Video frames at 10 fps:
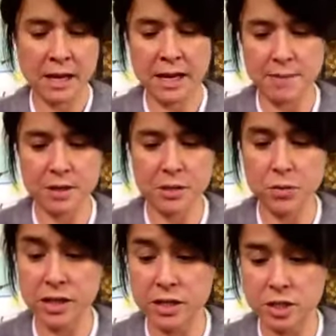I'm going to
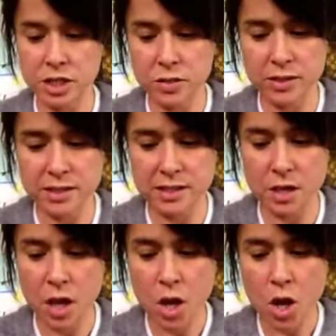read it to you. It
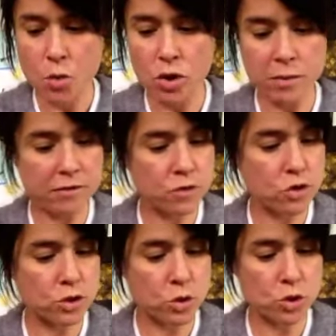says, one of my
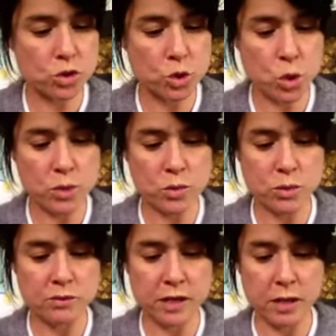first social stories
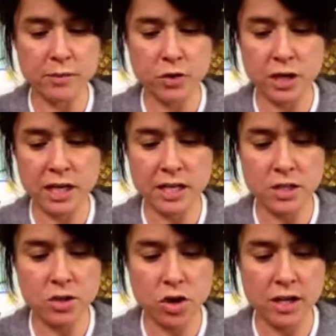was developed for a
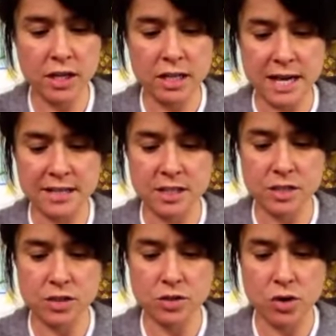kindergarten class to
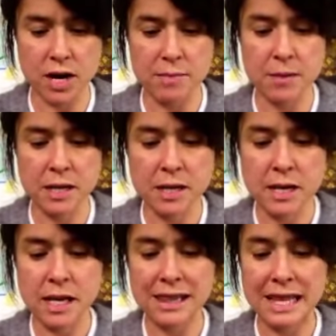describe
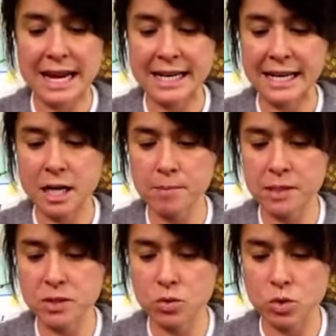lining up
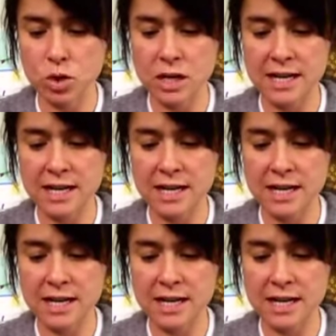at school.